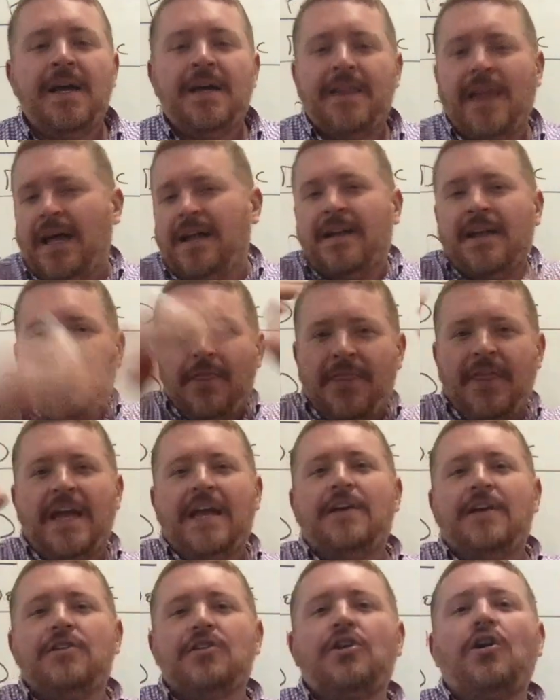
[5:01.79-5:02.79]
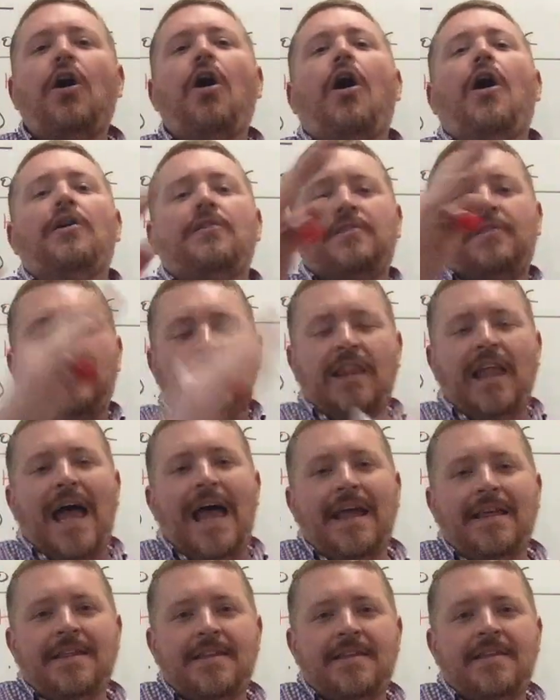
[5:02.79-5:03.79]
That things cost
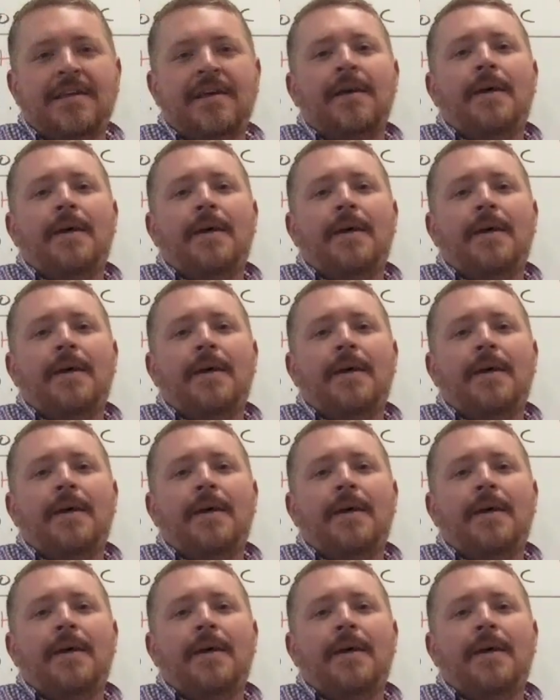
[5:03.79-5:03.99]
less